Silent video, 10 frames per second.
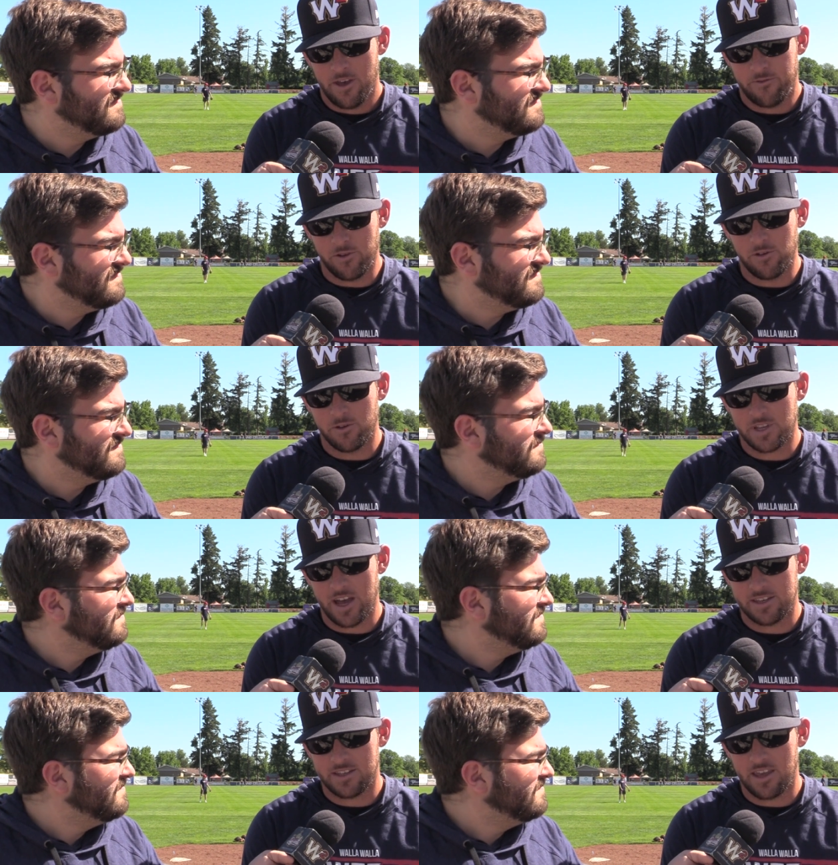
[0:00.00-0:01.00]
Speaker 1: few of those
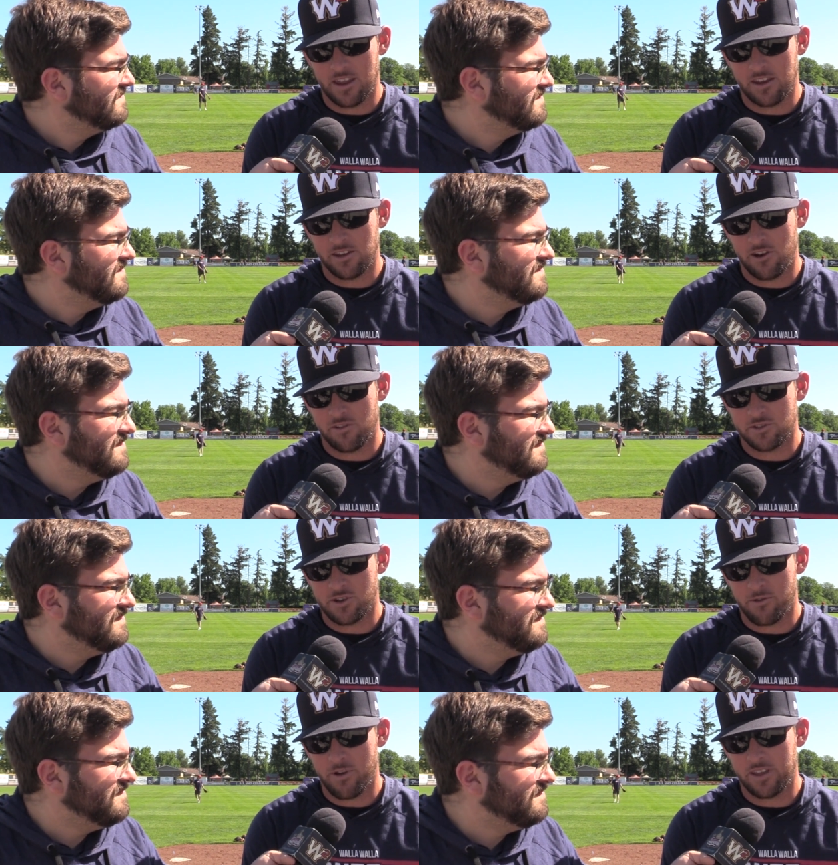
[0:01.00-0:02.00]
guys to get in here and
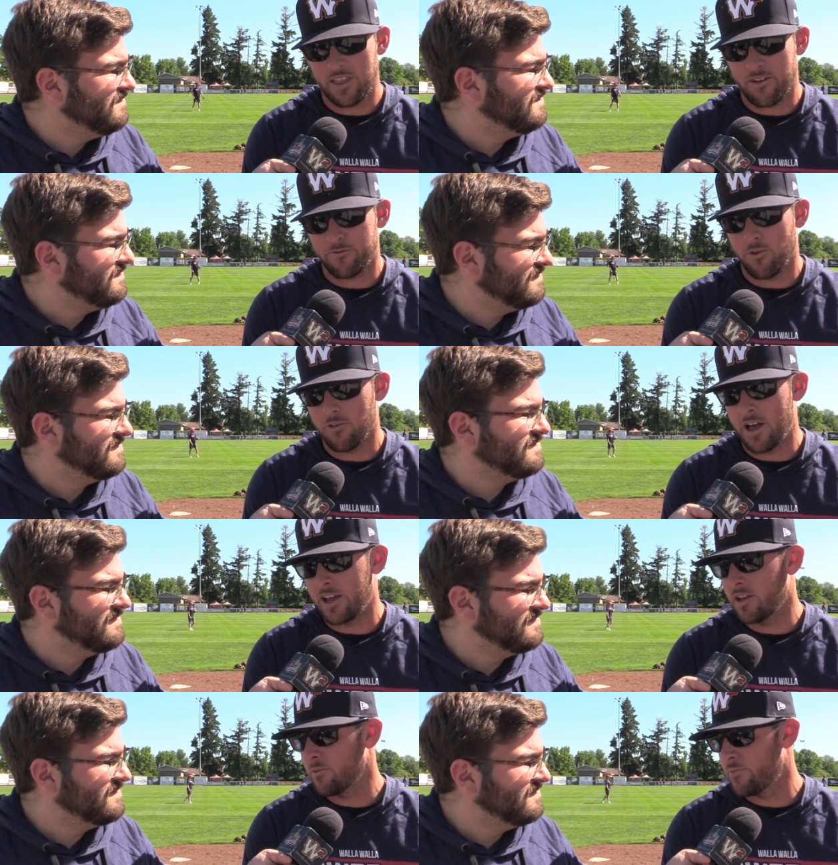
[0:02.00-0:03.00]
start writing that full
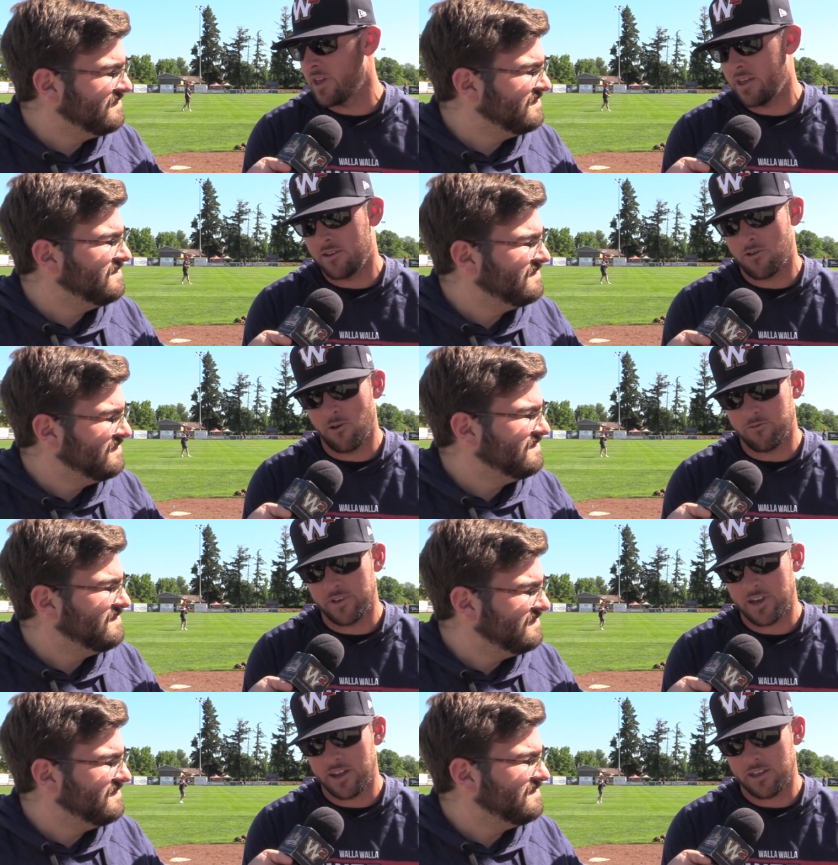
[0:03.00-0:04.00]
lineup and hopefully
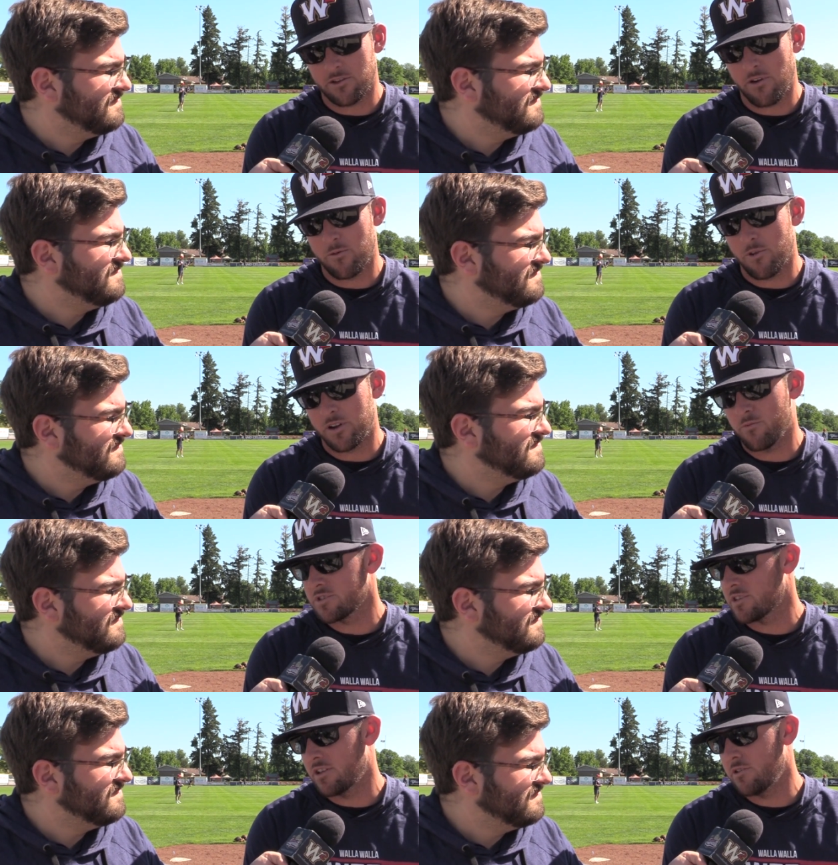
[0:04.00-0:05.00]
kind of hit the ground running
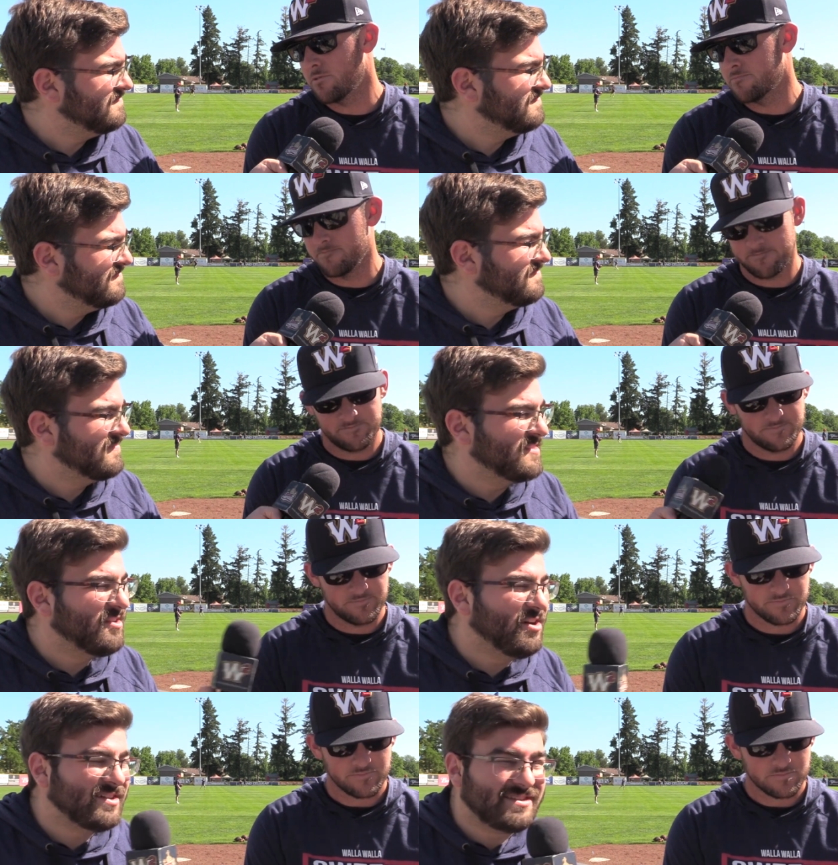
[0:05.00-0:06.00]
once they do.
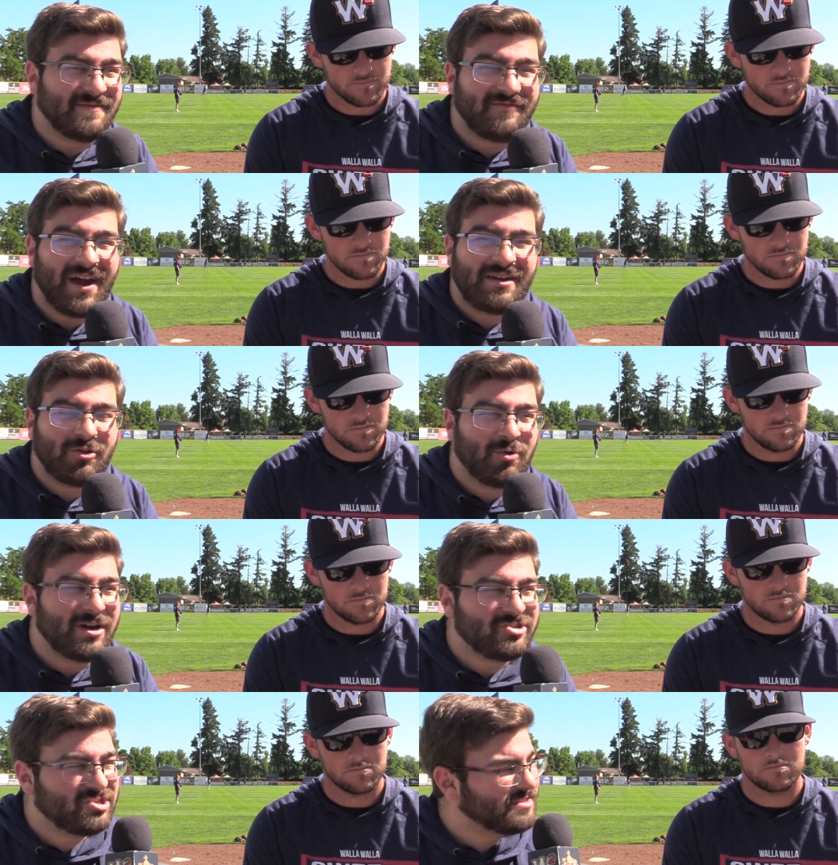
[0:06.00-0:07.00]
Speaker 2: Awesome. Final
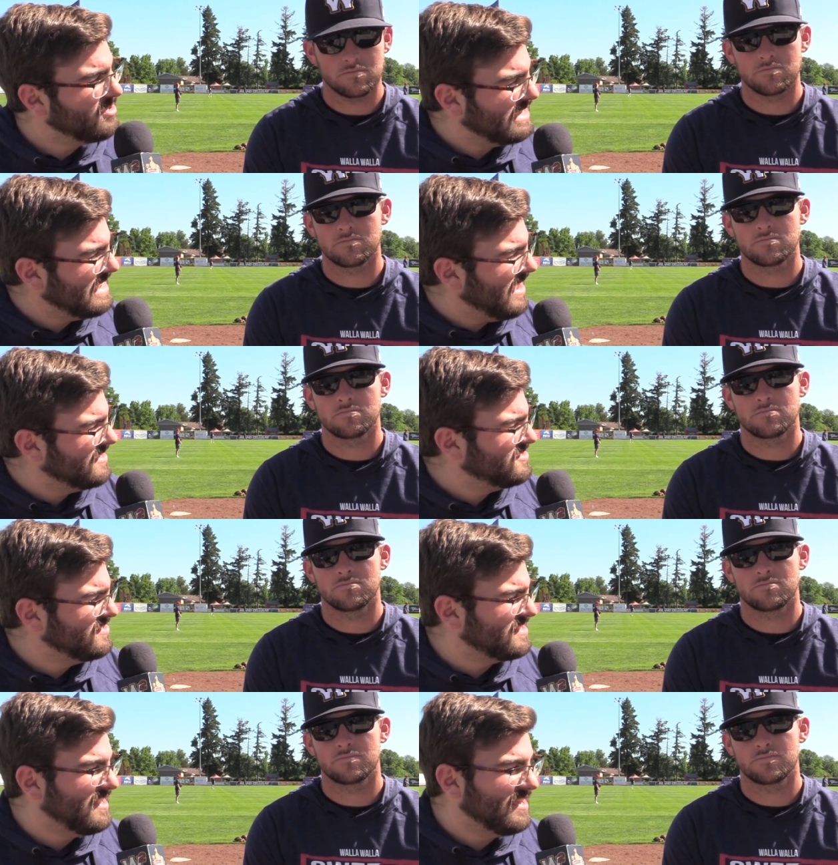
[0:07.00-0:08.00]
question looking ahead to
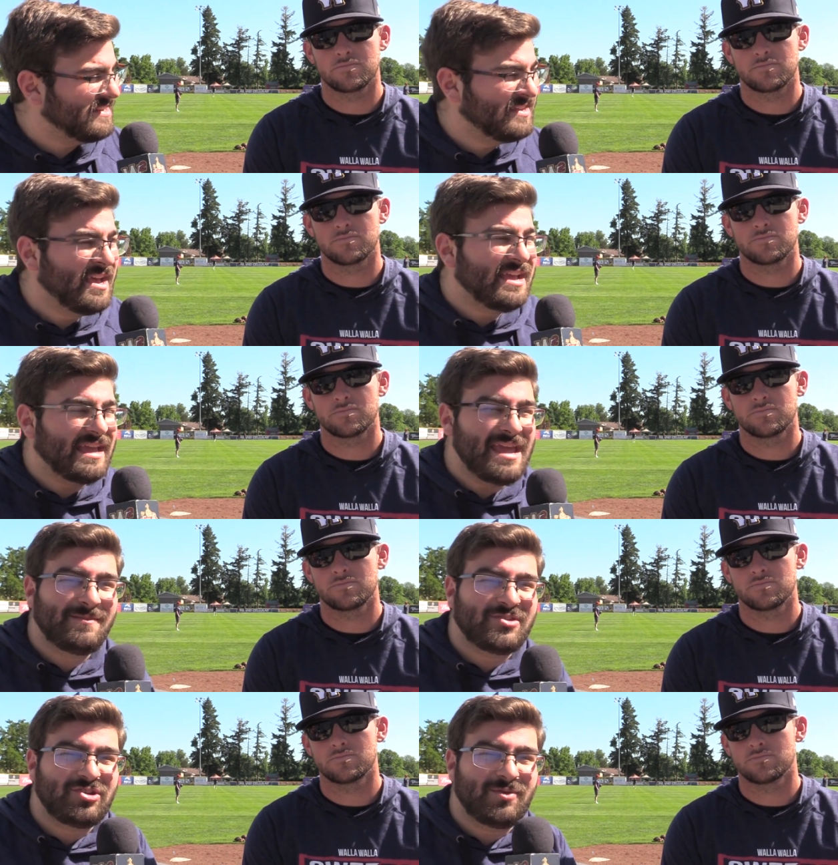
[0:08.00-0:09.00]
tonight,
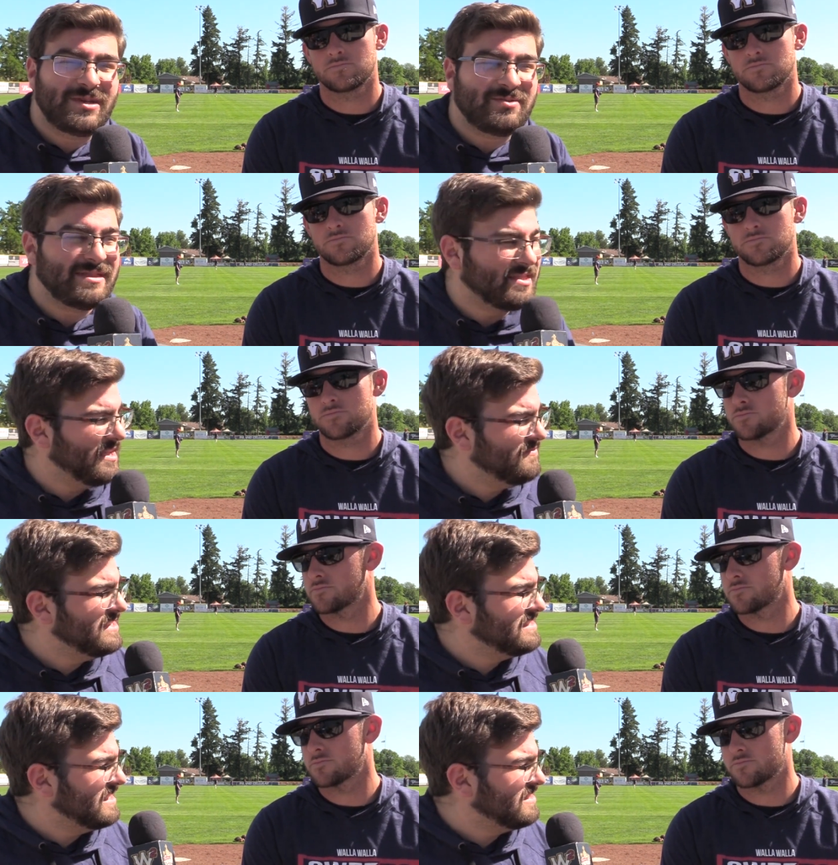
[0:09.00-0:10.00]
game two between the
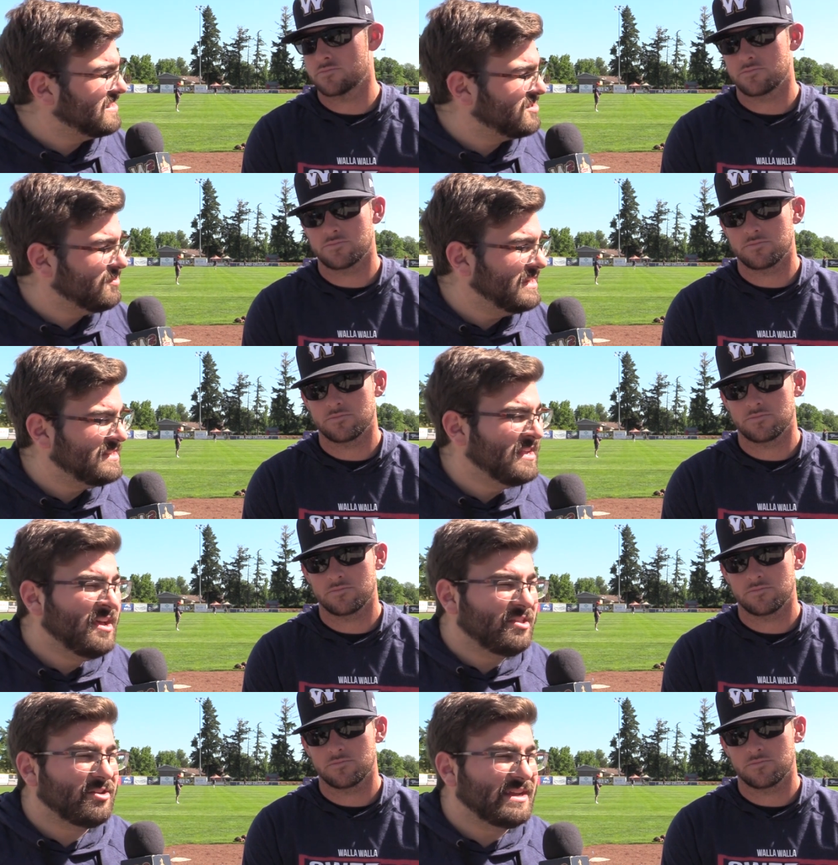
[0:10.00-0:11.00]
lefties and the sweets,
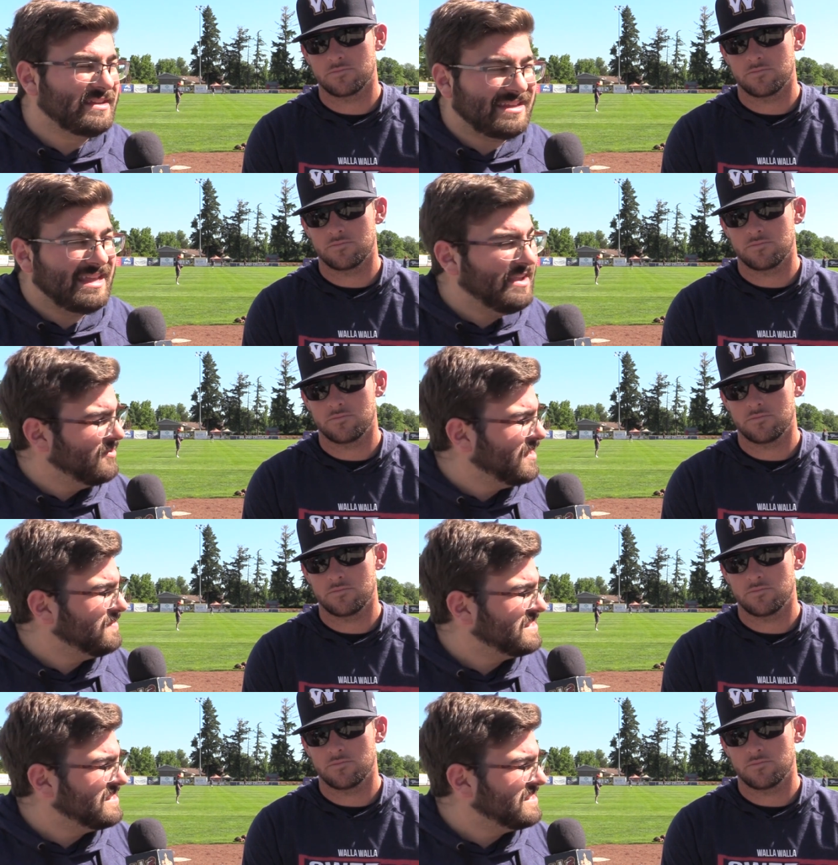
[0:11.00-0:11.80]
looking to even up